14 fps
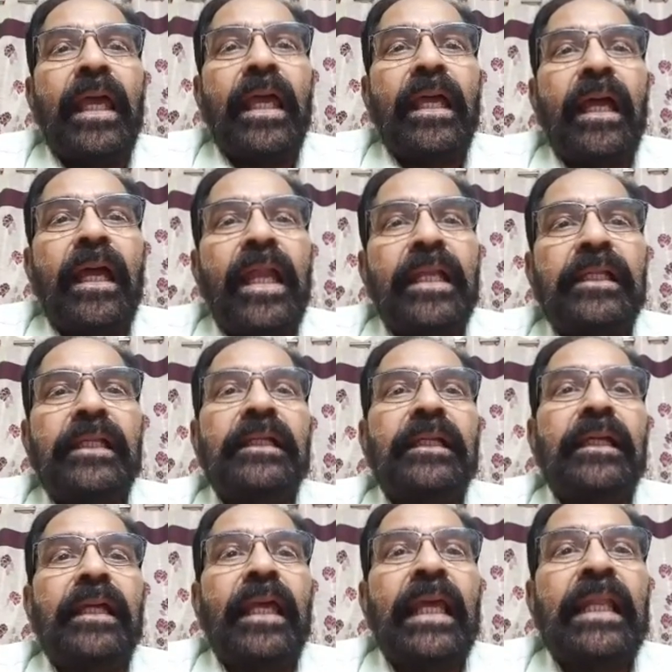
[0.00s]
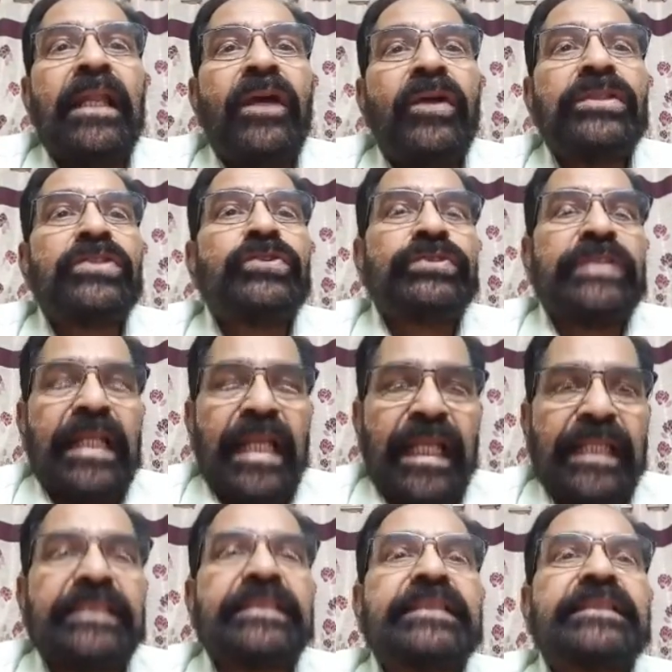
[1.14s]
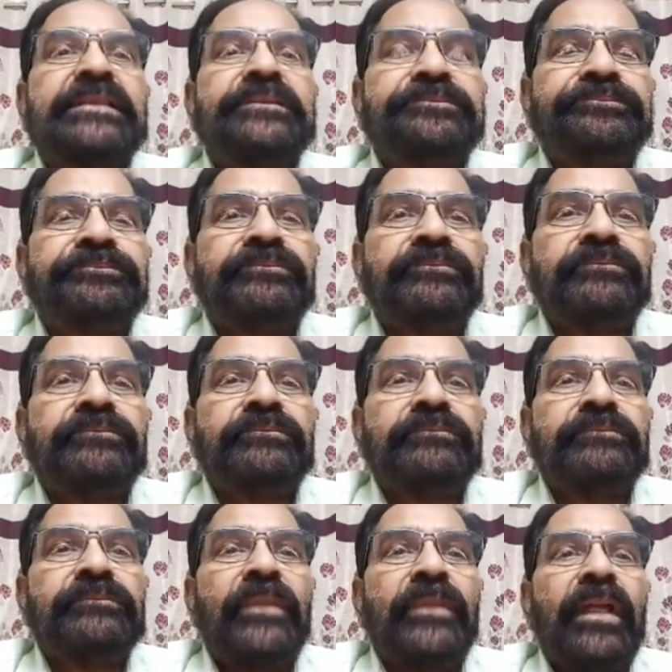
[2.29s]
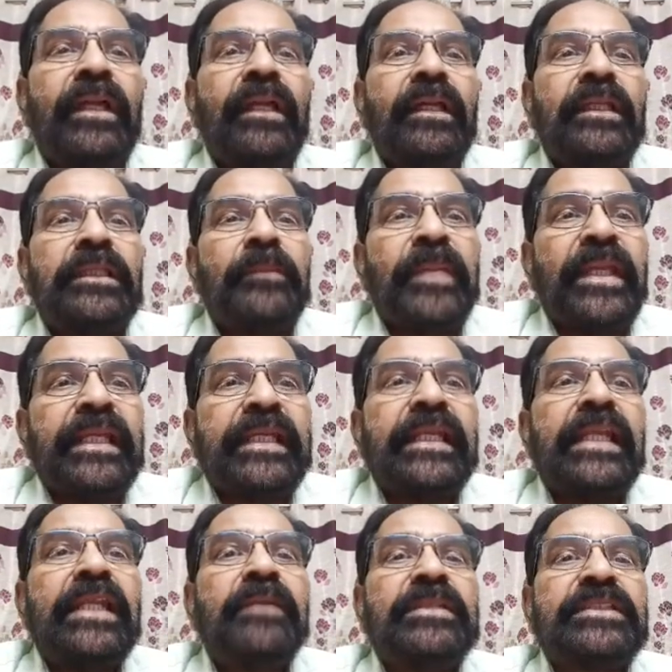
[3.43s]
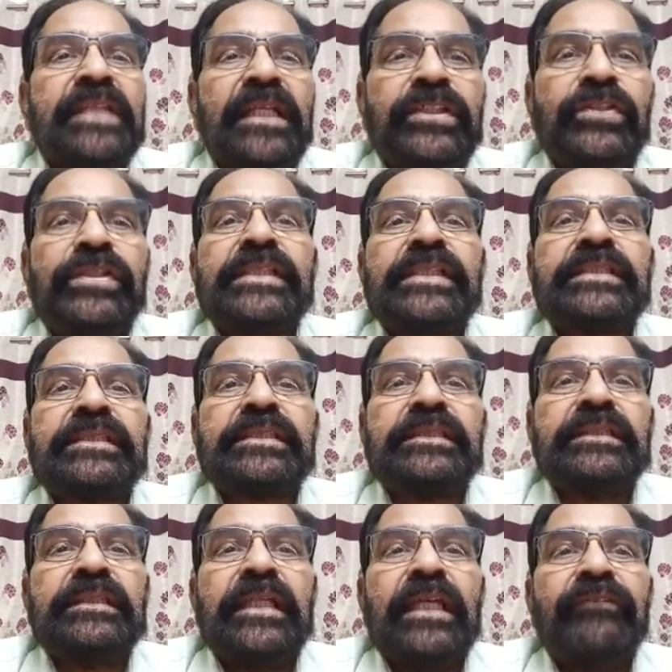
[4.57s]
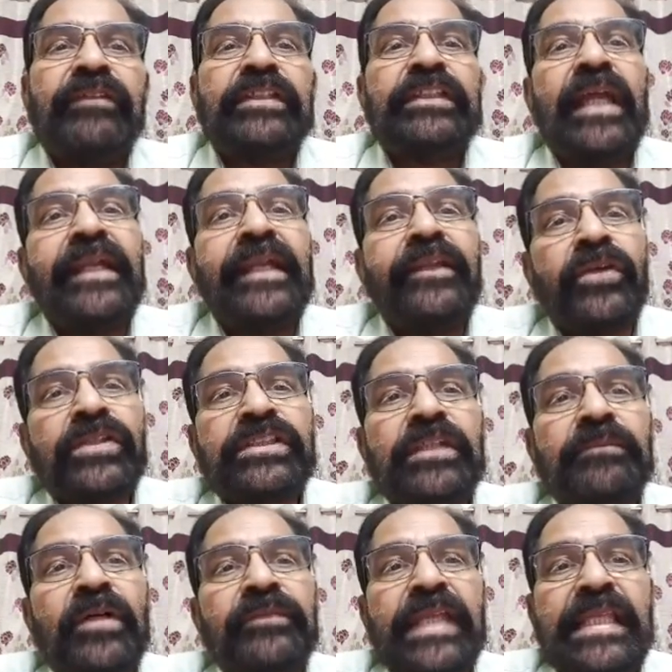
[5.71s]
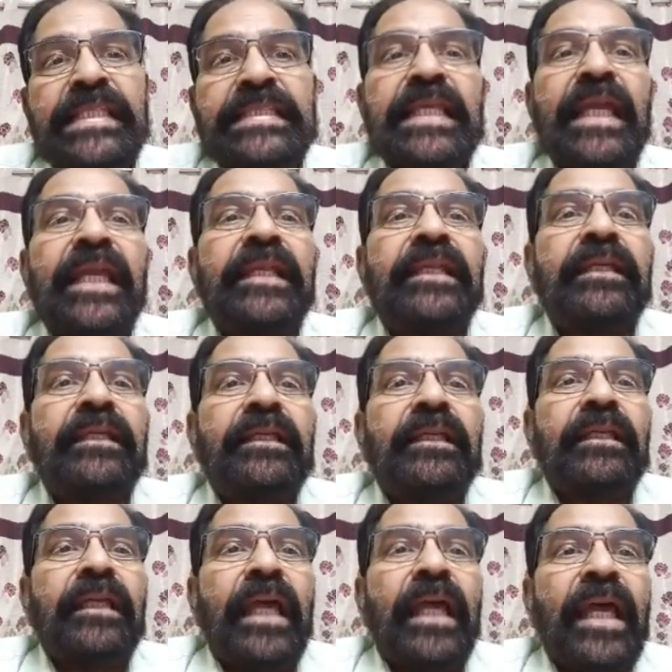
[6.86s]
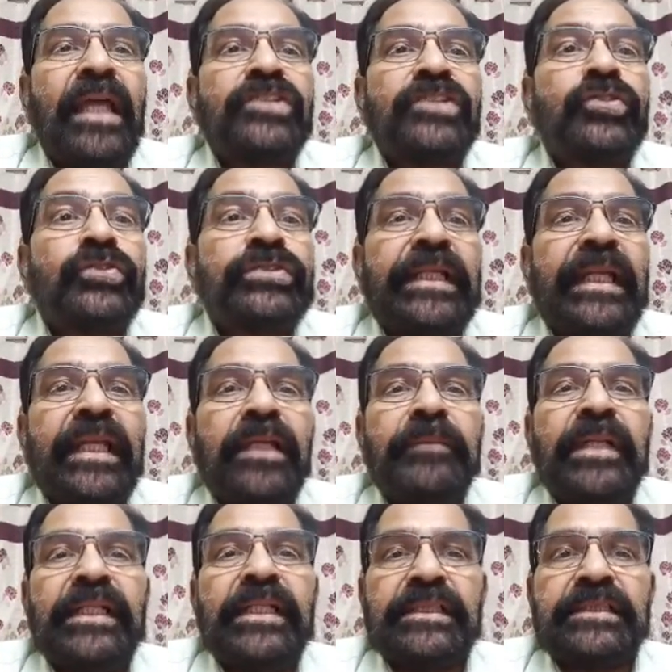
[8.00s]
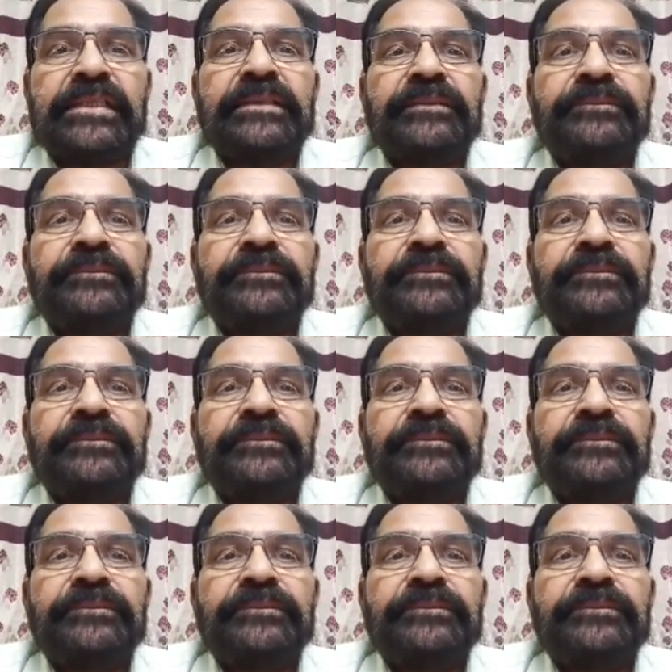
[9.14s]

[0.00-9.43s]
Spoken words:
and along the suture lines. The pericranium is continuous with the endosteum of the inside as suture ligaments.